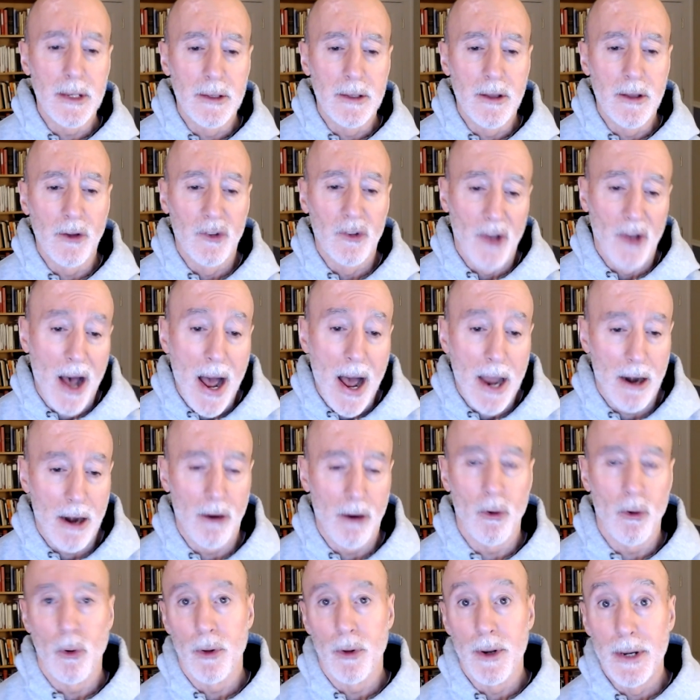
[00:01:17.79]

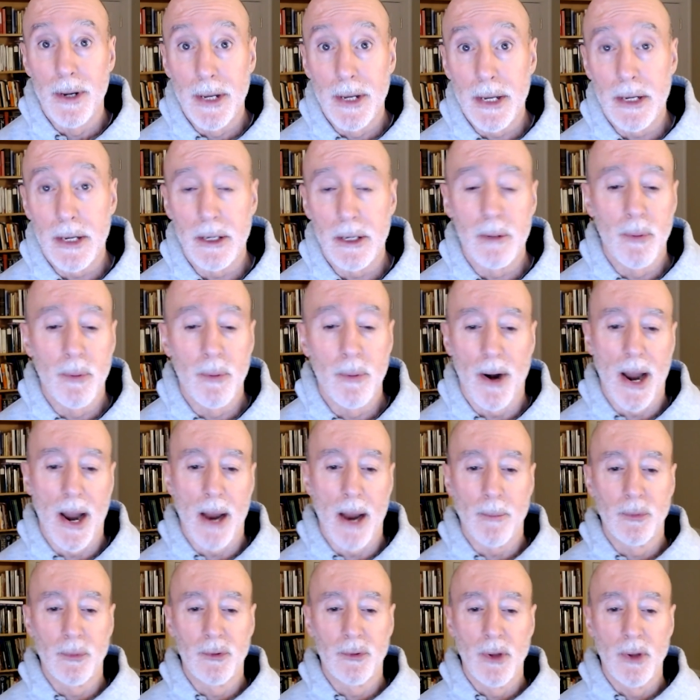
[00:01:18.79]
desire or the need,
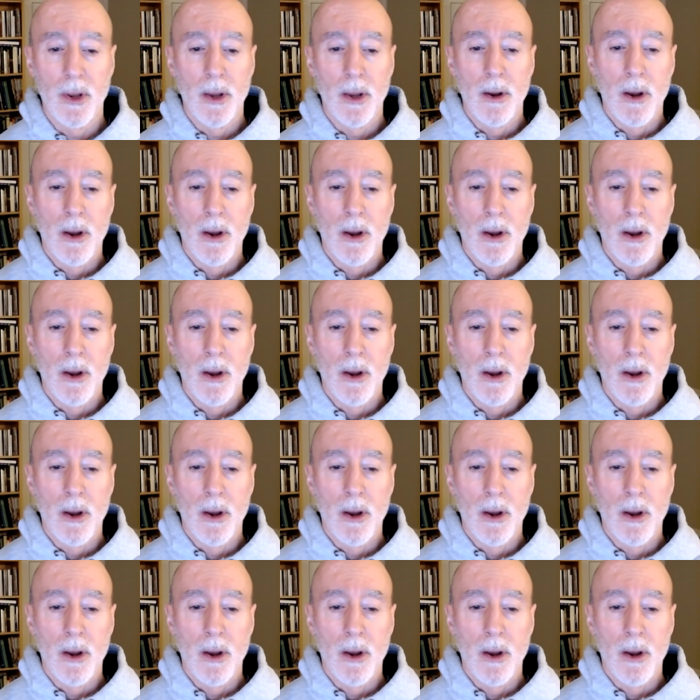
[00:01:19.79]
perhaps,